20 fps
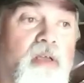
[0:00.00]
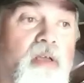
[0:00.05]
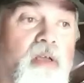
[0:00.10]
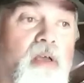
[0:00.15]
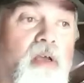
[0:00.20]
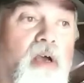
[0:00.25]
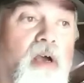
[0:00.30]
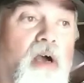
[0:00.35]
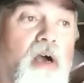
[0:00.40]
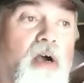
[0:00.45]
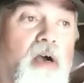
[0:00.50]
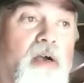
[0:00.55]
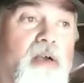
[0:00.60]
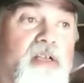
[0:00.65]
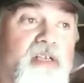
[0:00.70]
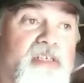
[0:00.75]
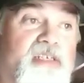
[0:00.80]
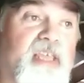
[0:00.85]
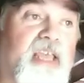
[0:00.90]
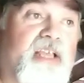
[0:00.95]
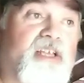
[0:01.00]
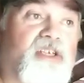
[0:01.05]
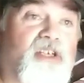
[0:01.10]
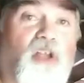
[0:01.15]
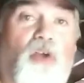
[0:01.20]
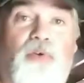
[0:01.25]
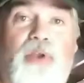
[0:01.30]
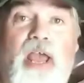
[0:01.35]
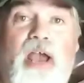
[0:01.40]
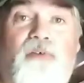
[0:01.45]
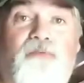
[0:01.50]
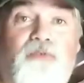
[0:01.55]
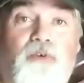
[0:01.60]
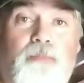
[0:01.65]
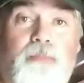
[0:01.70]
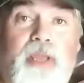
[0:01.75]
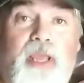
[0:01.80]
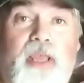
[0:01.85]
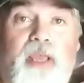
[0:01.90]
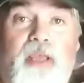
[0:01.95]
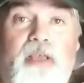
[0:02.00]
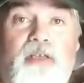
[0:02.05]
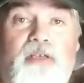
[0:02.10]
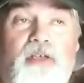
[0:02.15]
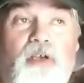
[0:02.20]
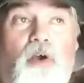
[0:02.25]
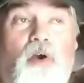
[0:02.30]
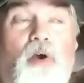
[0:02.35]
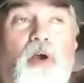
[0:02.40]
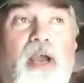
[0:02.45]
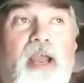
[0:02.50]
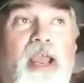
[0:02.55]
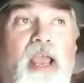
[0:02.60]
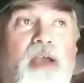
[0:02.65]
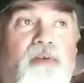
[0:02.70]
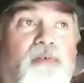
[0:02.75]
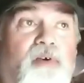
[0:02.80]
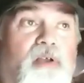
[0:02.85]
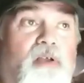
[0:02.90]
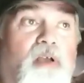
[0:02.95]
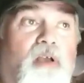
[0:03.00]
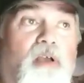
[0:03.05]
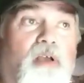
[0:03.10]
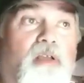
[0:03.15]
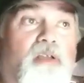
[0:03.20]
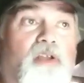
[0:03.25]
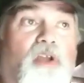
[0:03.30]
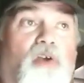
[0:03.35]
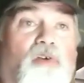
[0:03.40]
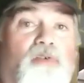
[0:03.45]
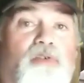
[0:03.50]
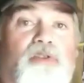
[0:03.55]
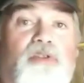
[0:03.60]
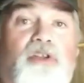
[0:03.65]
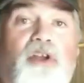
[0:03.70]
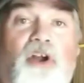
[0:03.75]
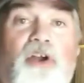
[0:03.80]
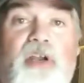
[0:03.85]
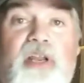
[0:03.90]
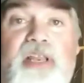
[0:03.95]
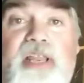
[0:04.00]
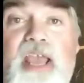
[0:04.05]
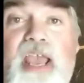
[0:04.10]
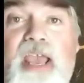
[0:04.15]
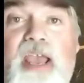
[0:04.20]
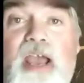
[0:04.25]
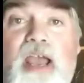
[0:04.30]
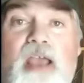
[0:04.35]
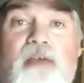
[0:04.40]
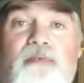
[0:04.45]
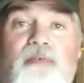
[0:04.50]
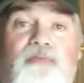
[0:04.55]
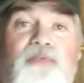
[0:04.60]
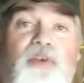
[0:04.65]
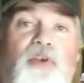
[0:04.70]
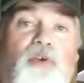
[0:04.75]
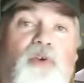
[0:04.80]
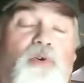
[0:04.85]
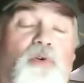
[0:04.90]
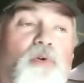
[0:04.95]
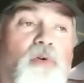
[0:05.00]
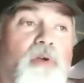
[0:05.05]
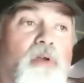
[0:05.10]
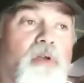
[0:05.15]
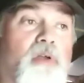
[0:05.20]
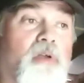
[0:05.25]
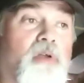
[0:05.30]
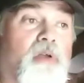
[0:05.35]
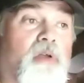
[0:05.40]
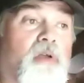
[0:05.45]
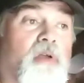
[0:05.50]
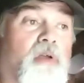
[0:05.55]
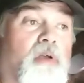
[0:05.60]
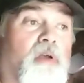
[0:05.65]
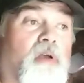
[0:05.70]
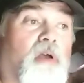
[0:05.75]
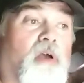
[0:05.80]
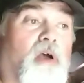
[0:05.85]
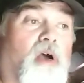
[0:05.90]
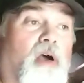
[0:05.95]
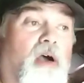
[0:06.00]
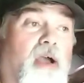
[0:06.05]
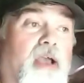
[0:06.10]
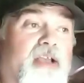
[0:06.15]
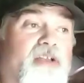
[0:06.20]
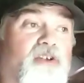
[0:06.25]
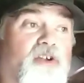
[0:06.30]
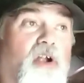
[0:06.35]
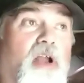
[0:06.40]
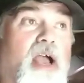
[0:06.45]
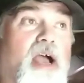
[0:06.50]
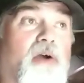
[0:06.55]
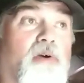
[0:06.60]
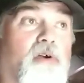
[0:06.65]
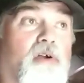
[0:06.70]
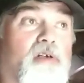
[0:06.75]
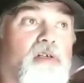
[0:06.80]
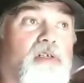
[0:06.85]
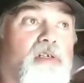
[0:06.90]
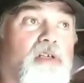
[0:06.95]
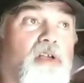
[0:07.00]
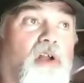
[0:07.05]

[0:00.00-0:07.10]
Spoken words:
because things slow down for me. So I have, you know, during the day I have a few extra hours.